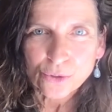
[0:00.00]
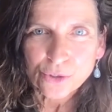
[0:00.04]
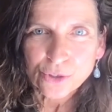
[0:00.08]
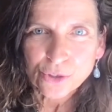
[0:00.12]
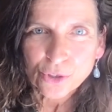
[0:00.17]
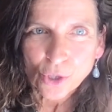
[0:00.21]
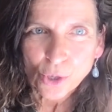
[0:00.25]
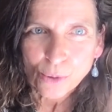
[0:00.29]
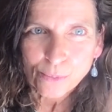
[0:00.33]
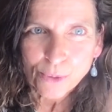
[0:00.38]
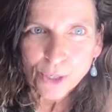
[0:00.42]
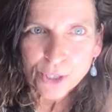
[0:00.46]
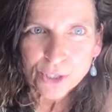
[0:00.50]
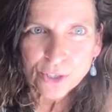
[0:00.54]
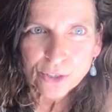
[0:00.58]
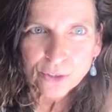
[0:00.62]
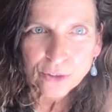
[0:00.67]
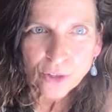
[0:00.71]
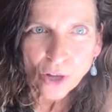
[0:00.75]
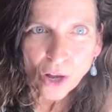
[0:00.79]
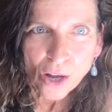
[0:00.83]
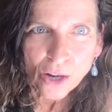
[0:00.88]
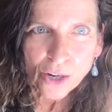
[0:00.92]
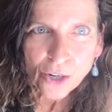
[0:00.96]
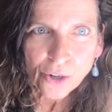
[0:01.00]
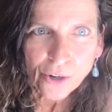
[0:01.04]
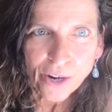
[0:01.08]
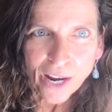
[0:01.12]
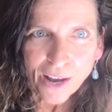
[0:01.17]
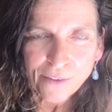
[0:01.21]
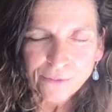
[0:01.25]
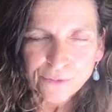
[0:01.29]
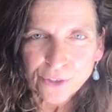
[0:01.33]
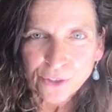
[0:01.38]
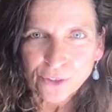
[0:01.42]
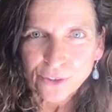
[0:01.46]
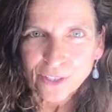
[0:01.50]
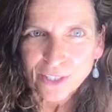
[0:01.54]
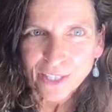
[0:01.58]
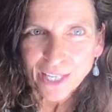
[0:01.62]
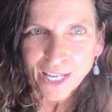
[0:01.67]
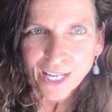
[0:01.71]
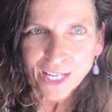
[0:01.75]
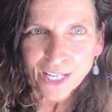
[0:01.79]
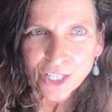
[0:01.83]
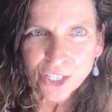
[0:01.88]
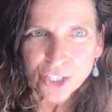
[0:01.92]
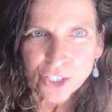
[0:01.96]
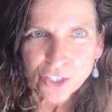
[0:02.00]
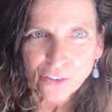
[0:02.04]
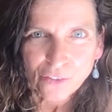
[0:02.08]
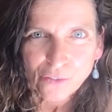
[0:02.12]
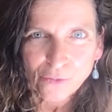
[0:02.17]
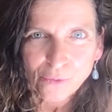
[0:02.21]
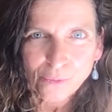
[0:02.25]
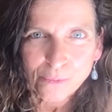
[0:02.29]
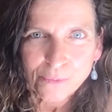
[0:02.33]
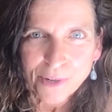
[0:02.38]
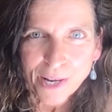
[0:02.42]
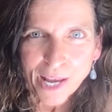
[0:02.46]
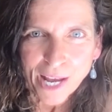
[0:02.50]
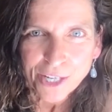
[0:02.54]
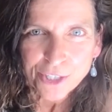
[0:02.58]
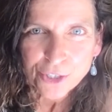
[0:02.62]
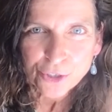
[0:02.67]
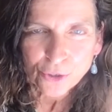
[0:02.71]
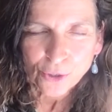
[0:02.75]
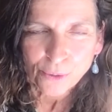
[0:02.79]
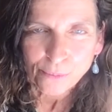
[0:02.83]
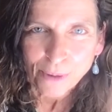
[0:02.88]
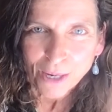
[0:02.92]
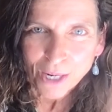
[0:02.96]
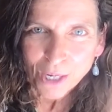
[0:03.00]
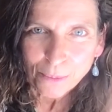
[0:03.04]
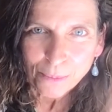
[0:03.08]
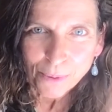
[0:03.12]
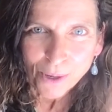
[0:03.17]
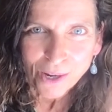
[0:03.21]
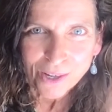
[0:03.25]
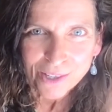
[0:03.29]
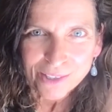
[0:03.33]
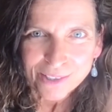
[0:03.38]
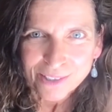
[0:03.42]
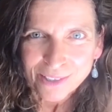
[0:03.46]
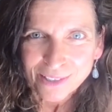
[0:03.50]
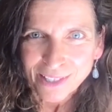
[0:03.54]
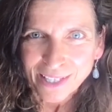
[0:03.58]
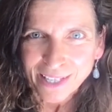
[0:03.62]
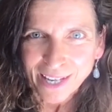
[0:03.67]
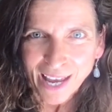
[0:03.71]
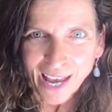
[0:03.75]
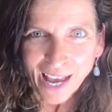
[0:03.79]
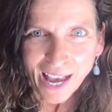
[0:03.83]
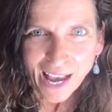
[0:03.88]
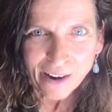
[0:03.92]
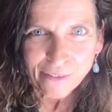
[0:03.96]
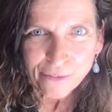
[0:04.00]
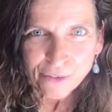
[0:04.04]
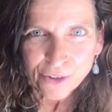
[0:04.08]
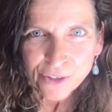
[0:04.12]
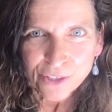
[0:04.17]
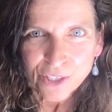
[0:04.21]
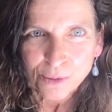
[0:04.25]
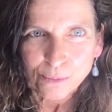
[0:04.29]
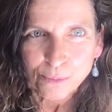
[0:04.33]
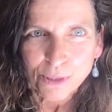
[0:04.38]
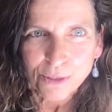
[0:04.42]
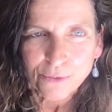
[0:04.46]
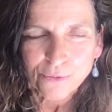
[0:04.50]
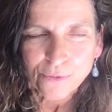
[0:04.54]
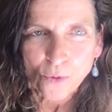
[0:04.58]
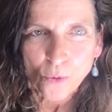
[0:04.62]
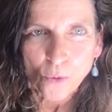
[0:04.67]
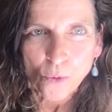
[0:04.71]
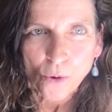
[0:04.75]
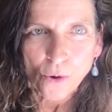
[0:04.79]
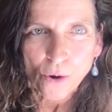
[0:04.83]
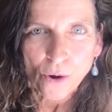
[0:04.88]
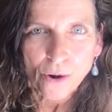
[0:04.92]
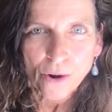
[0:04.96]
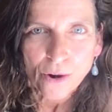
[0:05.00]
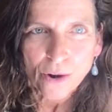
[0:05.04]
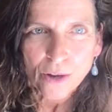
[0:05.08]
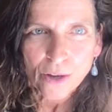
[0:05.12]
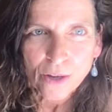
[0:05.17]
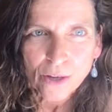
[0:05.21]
so much longer after the age of natural menopause than they ever did before.